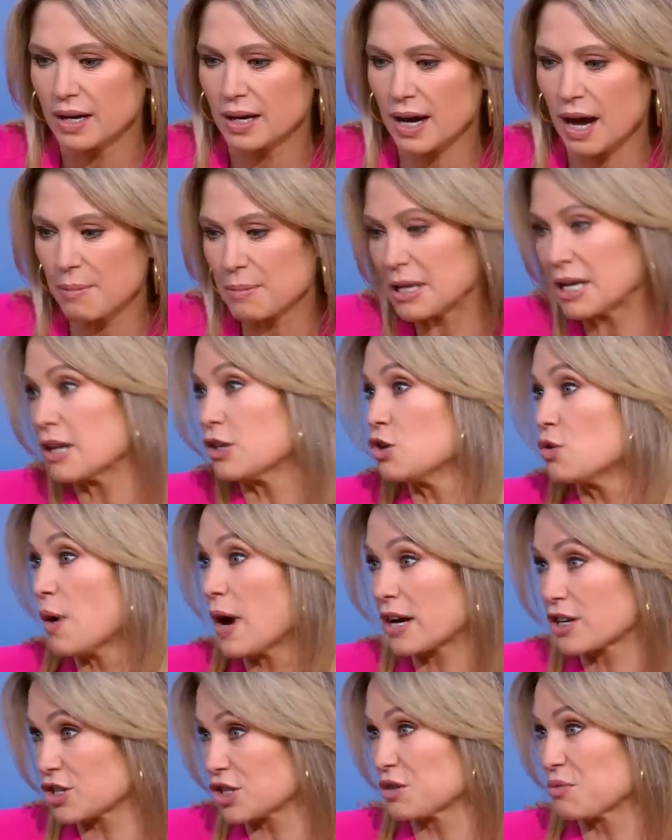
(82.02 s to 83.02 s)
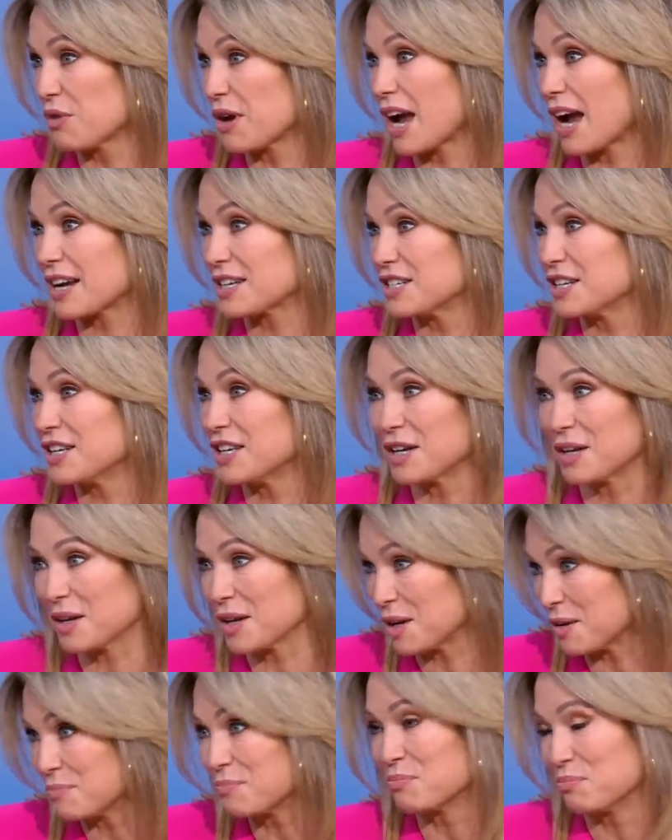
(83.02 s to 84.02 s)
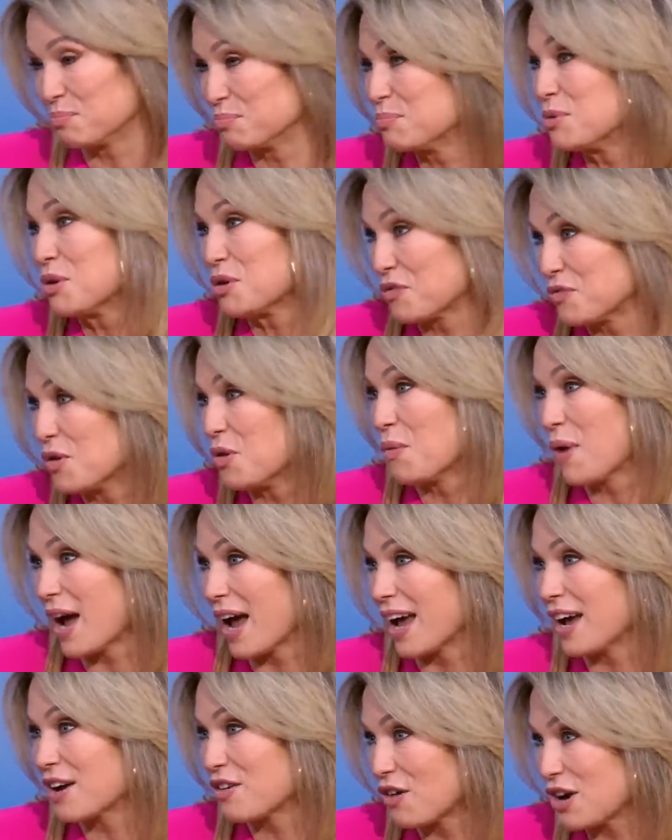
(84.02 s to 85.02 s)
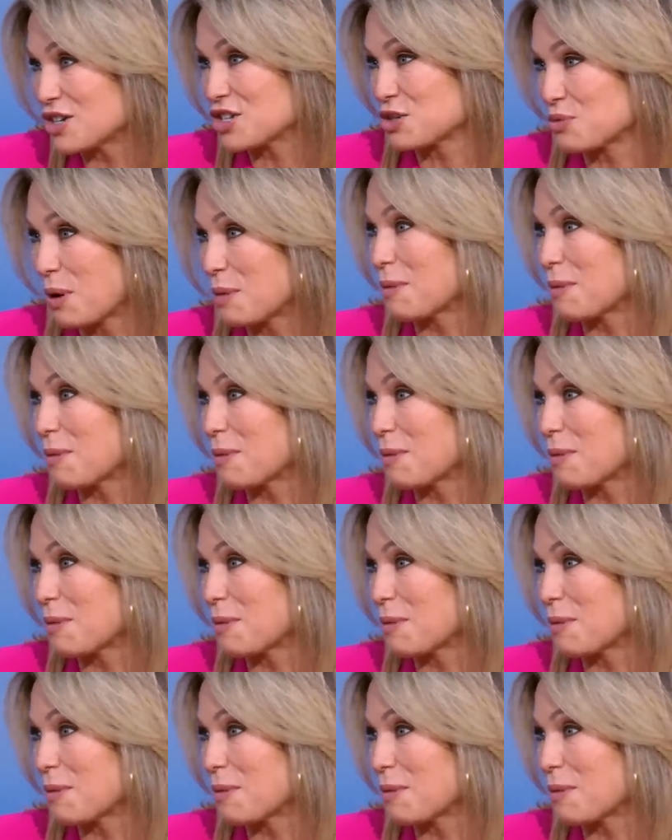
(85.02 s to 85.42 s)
I mean, you actually reacted in a, in a beautiful way, a gracious way,